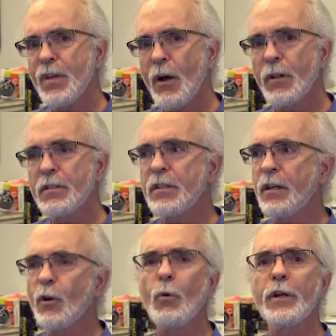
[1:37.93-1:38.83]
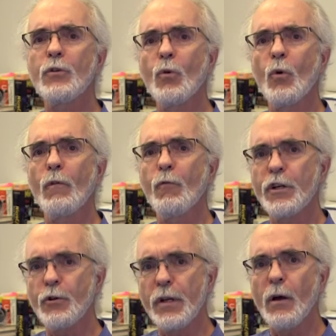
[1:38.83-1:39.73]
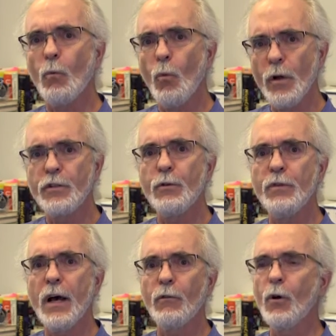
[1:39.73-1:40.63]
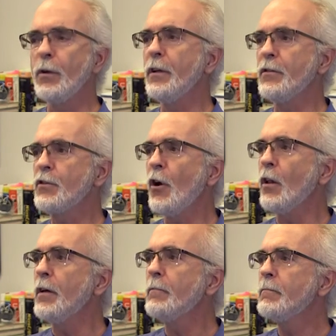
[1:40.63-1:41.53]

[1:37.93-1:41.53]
Now let's take a quick tour of what you get once you download and install it.